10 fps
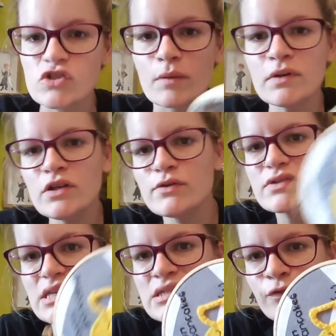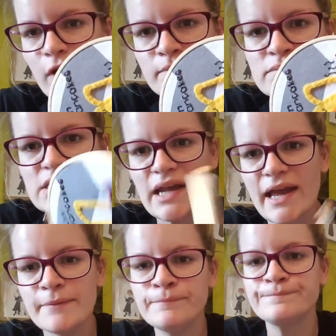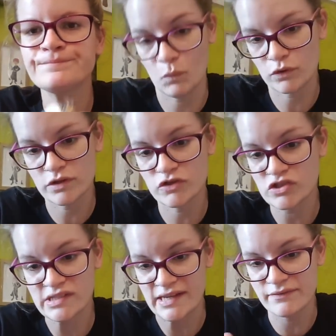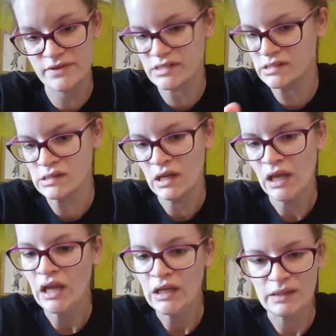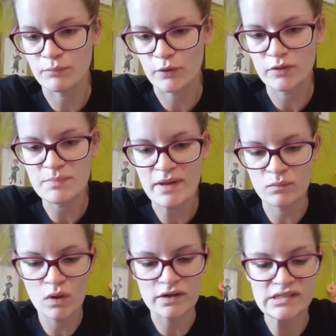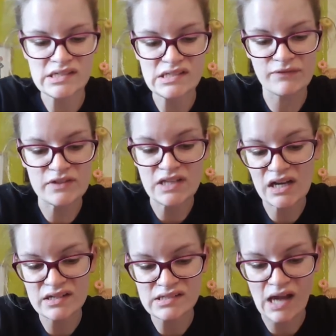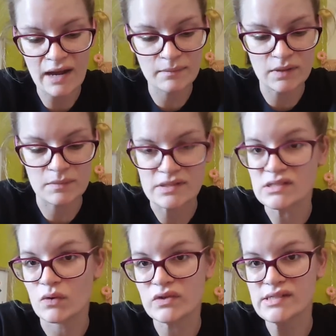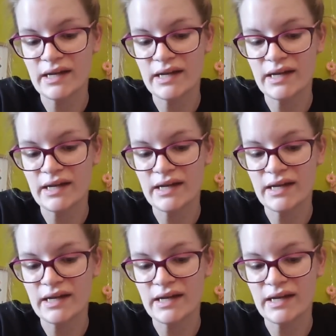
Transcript: So I'm gonna use this frame today and we're gonna just see if this embroidery pen works because if it does, I'm gonna be so